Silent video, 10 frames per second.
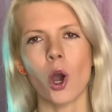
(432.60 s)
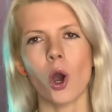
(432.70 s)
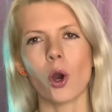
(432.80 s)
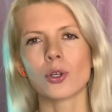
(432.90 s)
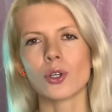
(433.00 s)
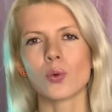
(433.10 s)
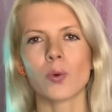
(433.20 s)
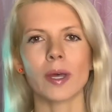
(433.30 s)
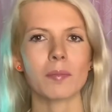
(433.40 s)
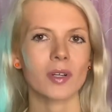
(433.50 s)
On
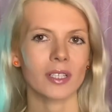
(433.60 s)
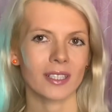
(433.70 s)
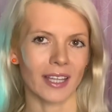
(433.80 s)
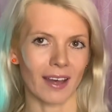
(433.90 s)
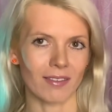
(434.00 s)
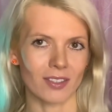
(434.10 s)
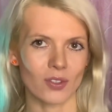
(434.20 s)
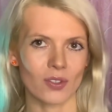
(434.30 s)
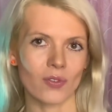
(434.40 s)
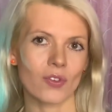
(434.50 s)
November
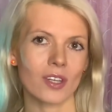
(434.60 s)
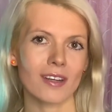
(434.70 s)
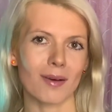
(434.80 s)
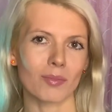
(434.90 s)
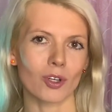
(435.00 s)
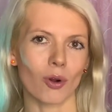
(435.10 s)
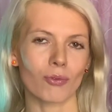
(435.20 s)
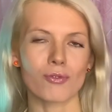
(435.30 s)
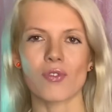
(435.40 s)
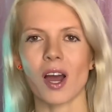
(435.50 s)
11th, the number
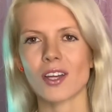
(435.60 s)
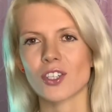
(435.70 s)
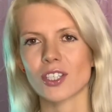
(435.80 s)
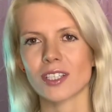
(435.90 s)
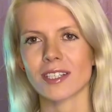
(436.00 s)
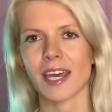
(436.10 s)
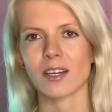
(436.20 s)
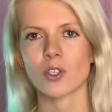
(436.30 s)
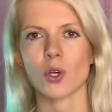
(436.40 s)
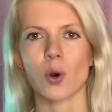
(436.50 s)
of Russian
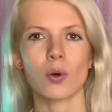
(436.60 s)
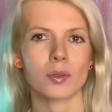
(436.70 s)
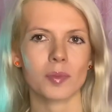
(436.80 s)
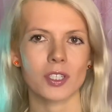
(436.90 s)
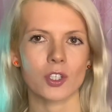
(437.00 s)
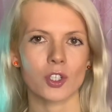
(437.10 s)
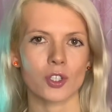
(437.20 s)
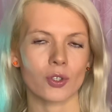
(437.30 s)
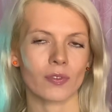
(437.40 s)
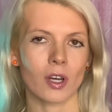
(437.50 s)
attacks on the
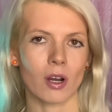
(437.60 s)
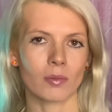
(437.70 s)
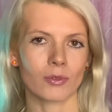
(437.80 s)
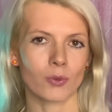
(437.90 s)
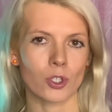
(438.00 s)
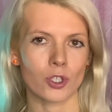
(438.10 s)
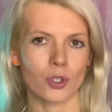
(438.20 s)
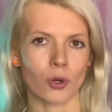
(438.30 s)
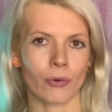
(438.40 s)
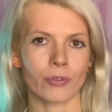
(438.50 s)
positions of the armed
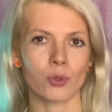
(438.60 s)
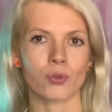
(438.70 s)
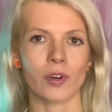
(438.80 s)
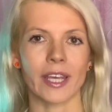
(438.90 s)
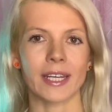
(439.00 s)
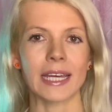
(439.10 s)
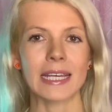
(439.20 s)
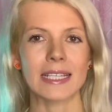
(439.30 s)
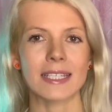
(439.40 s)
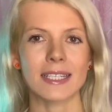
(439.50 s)
forces of Ukraine
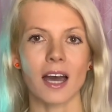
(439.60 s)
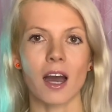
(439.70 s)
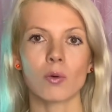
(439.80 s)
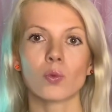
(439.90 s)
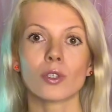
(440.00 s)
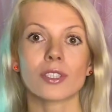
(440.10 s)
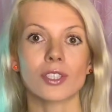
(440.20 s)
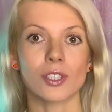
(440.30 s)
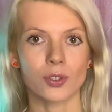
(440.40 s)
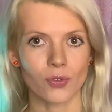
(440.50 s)
somewhat
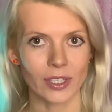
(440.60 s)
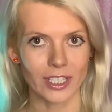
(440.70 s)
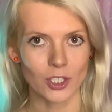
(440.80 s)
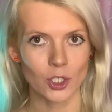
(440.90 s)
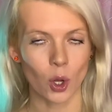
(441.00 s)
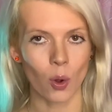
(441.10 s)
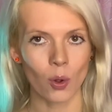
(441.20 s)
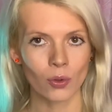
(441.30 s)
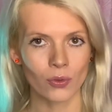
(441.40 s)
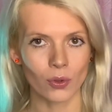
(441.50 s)
decreased,
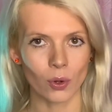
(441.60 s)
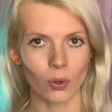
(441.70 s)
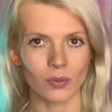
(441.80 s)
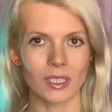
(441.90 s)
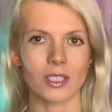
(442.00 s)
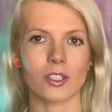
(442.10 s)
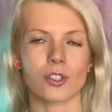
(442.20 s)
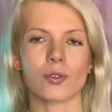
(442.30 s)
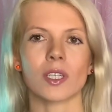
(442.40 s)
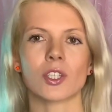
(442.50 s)
although the
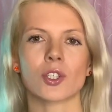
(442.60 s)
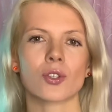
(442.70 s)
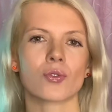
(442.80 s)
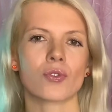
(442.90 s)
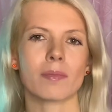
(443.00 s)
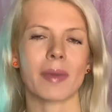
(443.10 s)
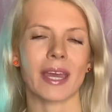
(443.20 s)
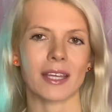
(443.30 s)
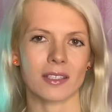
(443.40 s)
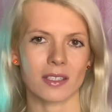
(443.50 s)
situation
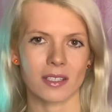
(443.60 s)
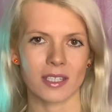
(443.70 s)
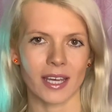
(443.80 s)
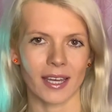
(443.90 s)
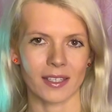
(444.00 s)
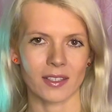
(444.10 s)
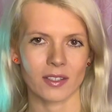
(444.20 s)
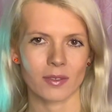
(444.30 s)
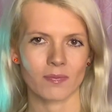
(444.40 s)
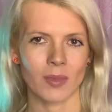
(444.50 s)
remains
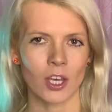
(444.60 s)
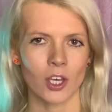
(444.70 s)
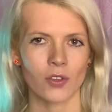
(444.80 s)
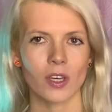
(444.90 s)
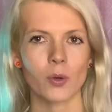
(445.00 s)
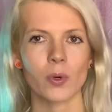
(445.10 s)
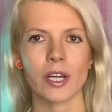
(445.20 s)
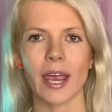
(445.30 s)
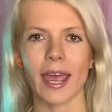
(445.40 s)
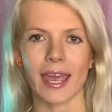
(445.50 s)
tense. There
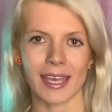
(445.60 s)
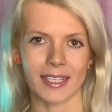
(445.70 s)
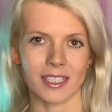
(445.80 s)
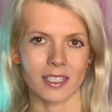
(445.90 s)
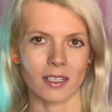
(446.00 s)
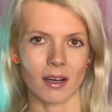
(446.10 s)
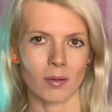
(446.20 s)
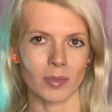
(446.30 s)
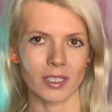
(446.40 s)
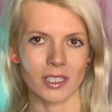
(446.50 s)
were 80
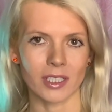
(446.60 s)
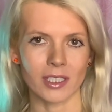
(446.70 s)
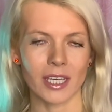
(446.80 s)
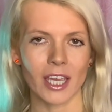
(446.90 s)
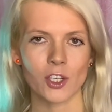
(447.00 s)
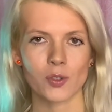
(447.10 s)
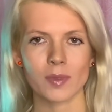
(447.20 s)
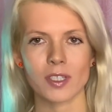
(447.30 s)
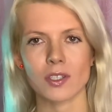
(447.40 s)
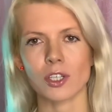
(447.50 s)
combat
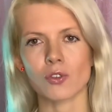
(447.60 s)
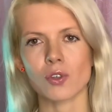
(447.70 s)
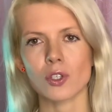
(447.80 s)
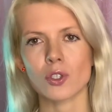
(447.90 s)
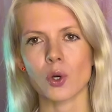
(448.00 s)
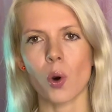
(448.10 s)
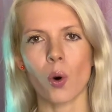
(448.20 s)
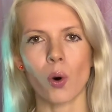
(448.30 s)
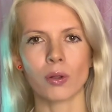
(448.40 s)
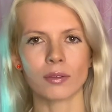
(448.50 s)
engagements across
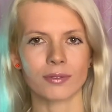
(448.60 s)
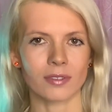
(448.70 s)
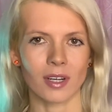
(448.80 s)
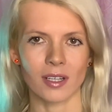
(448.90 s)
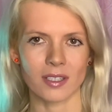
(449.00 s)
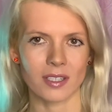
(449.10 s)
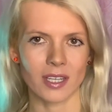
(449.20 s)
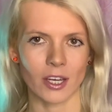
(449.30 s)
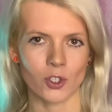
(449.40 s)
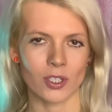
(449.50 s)
all front
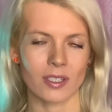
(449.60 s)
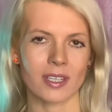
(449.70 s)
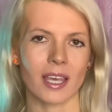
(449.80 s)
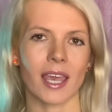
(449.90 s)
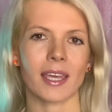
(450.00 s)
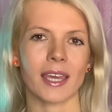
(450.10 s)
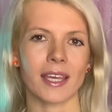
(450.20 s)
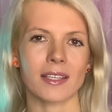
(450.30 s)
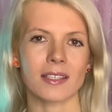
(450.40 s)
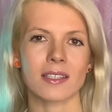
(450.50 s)
sections
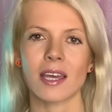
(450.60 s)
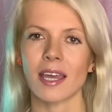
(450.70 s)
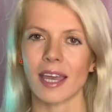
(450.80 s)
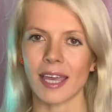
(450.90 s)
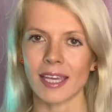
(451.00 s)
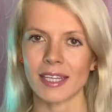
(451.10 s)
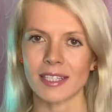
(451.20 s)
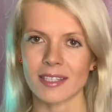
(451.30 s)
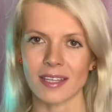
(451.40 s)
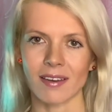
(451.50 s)
against
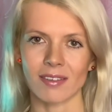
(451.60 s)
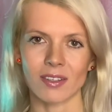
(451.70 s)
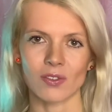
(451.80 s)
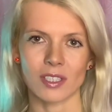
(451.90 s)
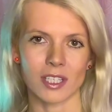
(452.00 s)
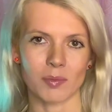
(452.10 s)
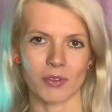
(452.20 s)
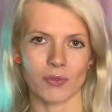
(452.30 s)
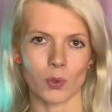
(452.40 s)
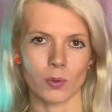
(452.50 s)
87 the day
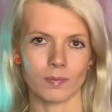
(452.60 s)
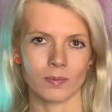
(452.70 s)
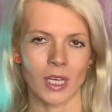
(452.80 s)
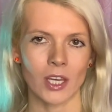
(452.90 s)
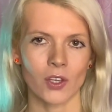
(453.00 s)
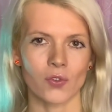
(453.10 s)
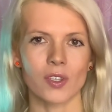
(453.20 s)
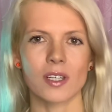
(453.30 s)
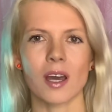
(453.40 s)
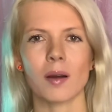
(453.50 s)
before.
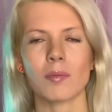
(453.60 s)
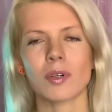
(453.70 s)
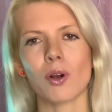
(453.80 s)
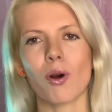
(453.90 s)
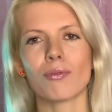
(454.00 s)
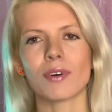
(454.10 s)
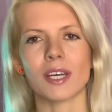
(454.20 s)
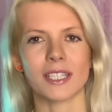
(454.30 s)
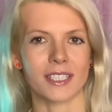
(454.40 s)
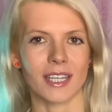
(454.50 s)
The number of
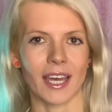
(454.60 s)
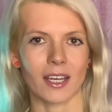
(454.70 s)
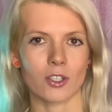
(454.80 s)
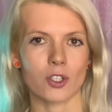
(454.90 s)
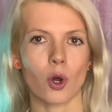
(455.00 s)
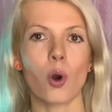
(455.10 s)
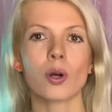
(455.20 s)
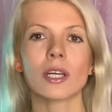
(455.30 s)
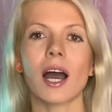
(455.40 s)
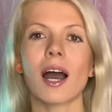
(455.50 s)
attacks
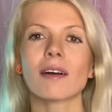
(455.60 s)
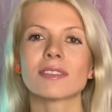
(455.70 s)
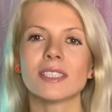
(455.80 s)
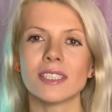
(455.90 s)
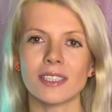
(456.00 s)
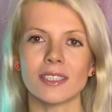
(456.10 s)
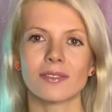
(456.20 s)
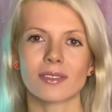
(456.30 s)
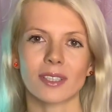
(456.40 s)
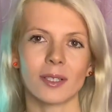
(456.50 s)
on
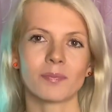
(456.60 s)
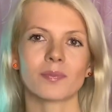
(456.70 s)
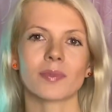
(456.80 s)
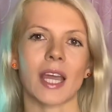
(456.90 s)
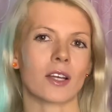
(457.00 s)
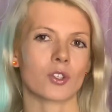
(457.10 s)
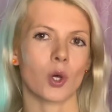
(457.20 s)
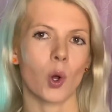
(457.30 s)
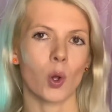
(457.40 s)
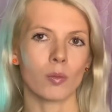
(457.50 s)
Avdiivka has
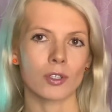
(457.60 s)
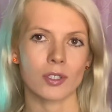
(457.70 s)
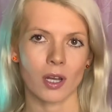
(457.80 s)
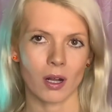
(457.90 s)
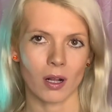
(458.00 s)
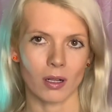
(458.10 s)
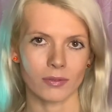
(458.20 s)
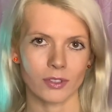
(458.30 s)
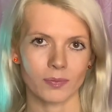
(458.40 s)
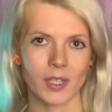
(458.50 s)
almost halved.
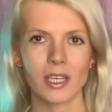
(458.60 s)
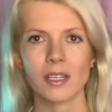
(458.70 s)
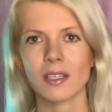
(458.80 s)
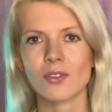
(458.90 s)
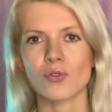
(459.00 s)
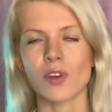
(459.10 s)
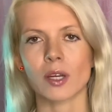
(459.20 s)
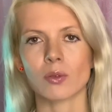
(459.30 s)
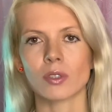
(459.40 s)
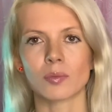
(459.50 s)
In its
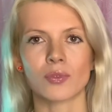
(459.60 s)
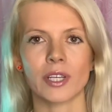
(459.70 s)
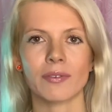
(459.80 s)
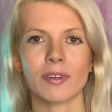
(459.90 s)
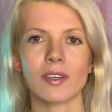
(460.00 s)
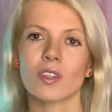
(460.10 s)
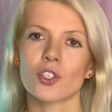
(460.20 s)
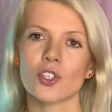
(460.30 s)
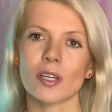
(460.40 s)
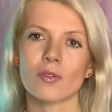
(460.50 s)
regular briefing, the
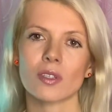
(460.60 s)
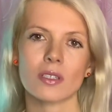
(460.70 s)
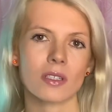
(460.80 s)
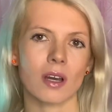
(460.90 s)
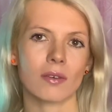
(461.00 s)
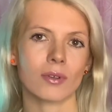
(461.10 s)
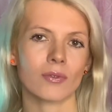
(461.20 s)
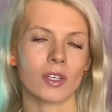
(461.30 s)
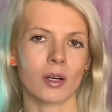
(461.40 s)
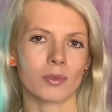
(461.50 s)
General Staff
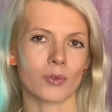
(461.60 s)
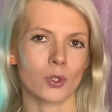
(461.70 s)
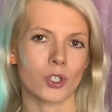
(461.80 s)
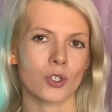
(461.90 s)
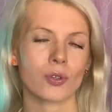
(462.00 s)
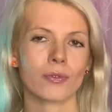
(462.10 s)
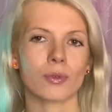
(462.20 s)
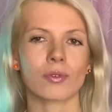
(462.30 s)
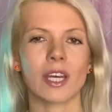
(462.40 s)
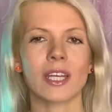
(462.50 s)
of the Armed Forces of
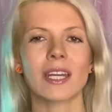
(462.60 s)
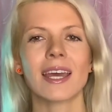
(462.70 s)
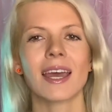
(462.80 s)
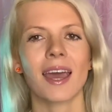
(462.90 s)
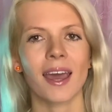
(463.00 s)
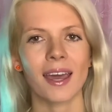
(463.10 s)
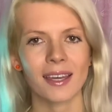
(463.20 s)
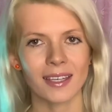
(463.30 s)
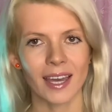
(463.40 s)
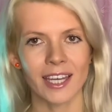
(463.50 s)
Ukraine
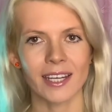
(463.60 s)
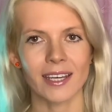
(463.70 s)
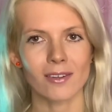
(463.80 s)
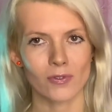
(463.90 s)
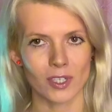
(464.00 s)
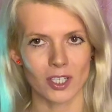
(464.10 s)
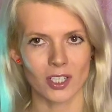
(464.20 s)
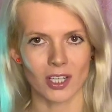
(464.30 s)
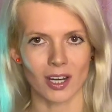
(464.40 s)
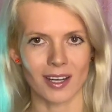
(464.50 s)
again
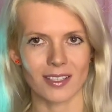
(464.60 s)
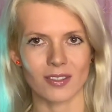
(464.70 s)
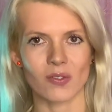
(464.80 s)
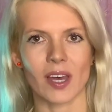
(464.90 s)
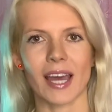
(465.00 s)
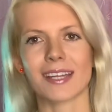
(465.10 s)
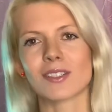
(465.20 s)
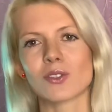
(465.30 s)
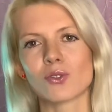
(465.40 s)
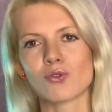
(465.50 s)
emphasized that
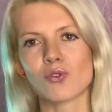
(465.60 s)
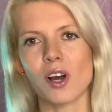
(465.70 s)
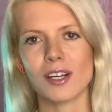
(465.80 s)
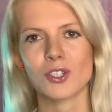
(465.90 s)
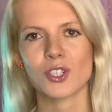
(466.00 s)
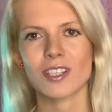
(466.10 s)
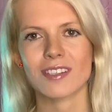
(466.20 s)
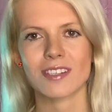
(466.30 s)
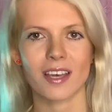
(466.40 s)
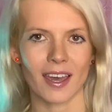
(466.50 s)
the
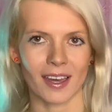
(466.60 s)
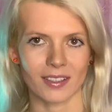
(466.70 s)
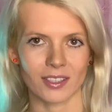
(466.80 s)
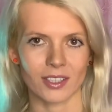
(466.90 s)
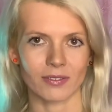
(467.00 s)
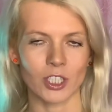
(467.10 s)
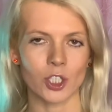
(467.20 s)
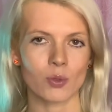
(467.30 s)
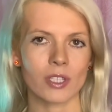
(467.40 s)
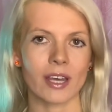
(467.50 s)
Russians actively
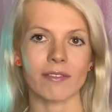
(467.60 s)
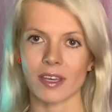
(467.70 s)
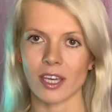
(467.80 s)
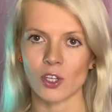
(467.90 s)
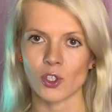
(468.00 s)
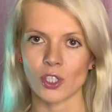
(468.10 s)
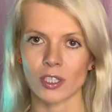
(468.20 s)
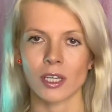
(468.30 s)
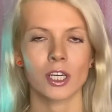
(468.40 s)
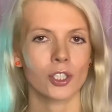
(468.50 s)
use
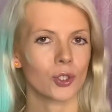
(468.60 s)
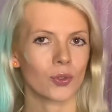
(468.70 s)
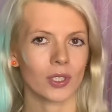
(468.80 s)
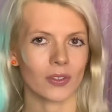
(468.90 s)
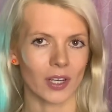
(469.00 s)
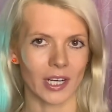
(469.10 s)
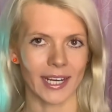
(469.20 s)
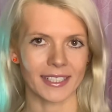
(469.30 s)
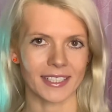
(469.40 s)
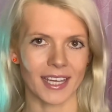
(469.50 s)
aviation during their
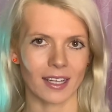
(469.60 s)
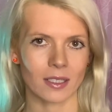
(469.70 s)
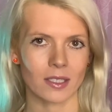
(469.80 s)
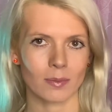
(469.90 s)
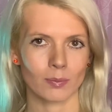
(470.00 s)
attacks.